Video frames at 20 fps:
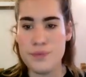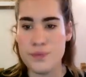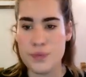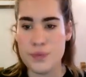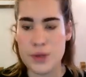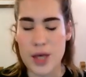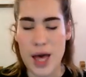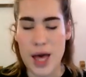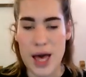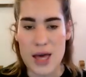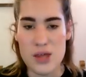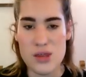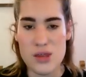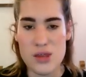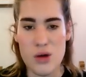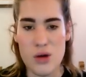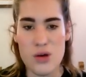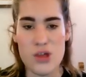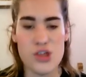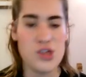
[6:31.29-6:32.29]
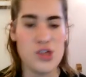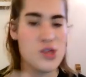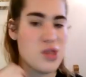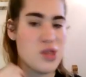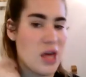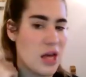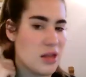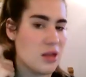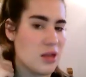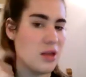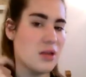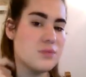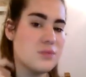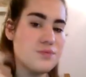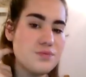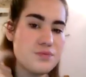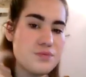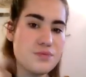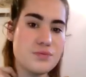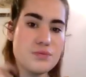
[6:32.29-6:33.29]
Okay, so she said
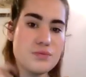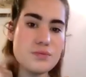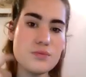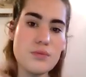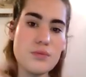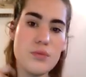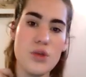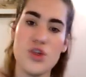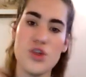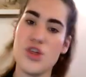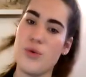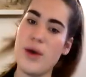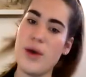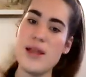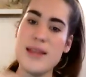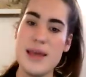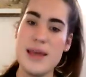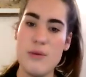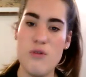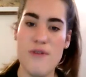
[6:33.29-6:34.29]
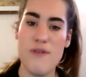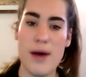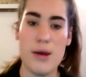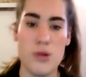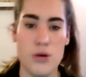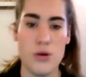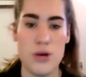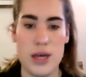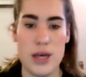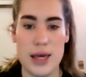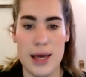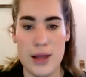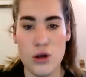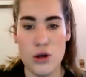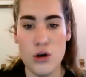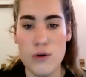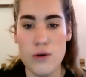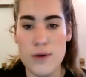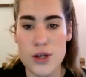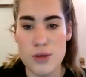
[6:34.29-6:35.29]
she went in without knocking and
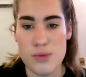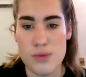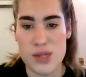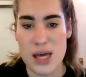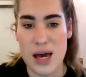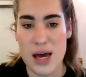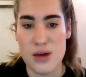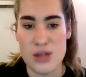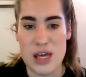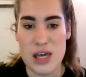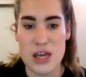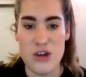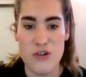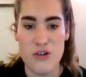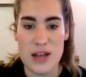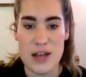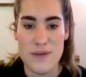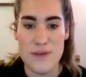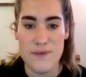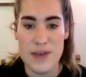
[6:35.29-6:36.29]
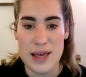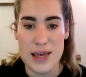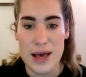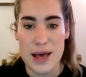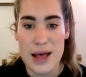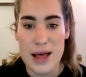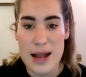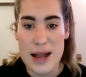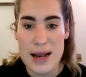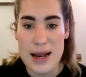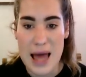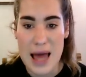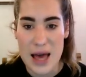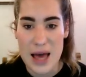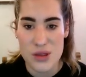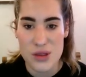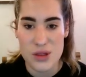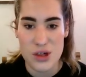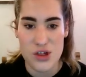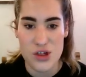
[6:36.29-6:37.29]
hurried upstairs in great fear
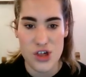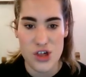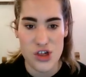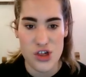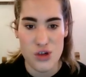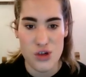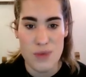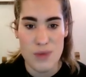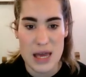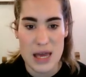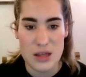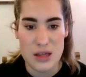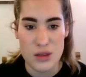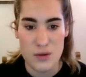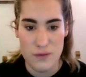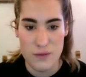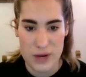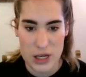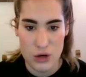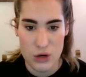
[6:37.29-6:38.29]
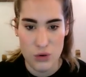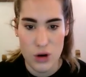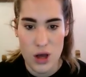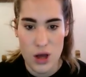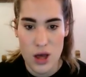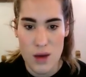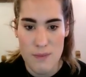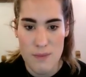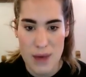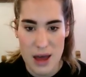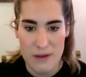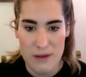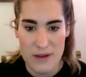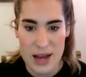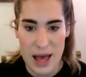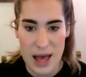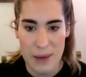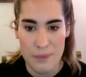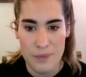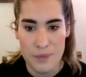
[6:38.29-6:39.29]
lest she should meet the real
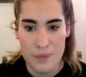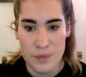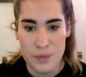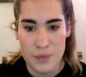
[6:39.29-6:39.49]
Marianne.